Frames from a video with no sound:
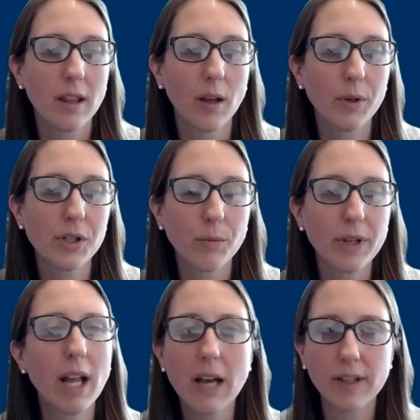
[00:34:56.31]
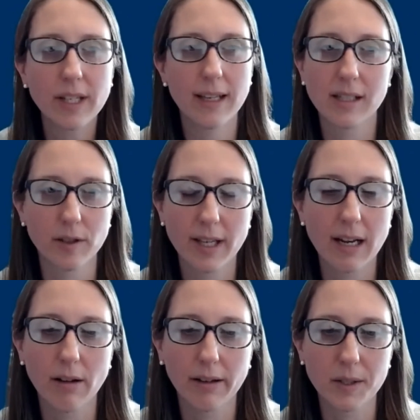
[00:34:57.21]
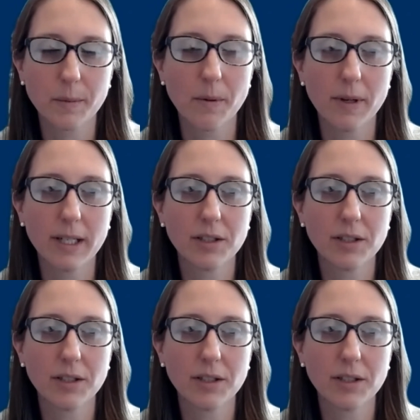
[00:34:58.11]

That we don't have a case level catalog at this point.